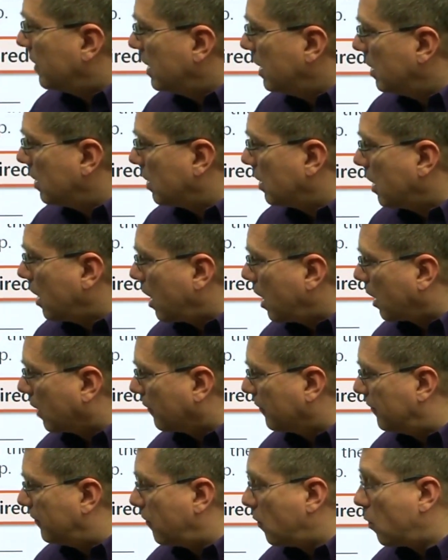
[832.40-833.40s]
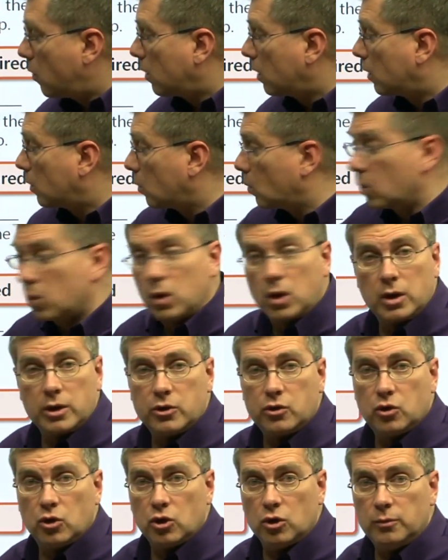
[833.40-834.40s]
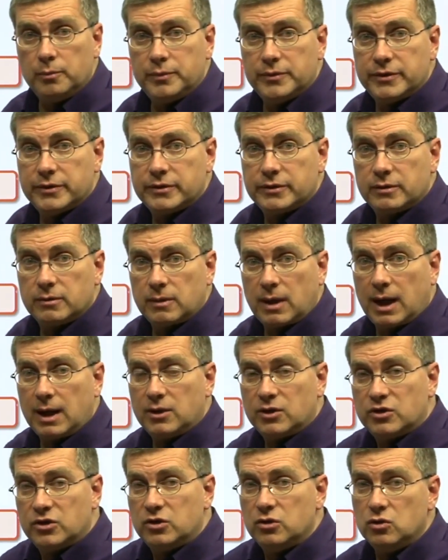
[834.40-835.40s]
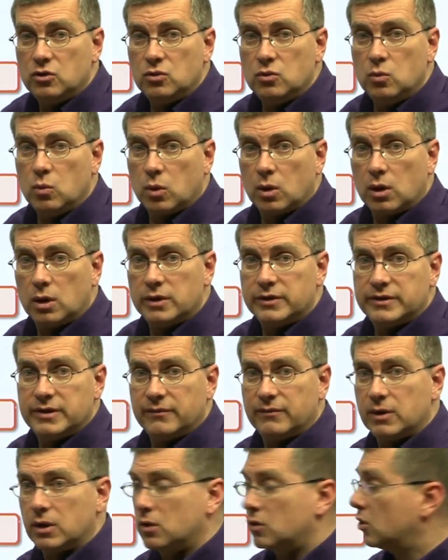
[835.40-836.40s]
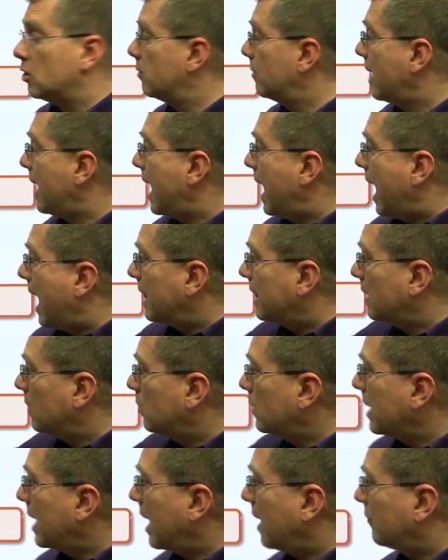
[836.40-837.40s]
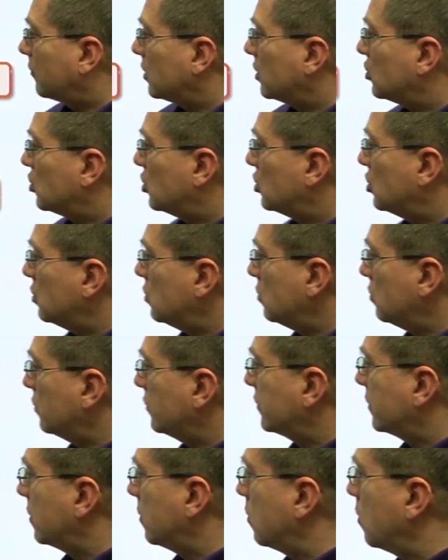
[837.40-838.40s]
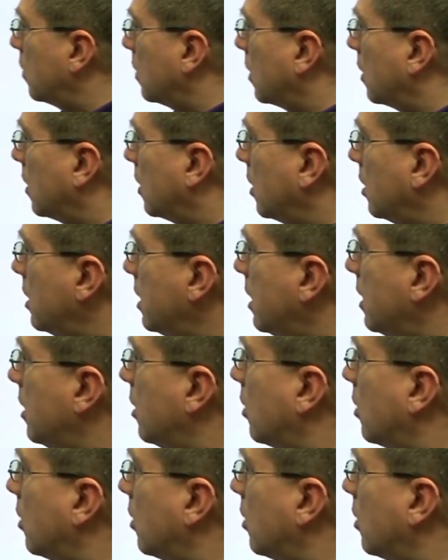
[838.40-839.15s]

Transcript: here are 4 word groups, right? 2 words of the group, and then we have to choose the word,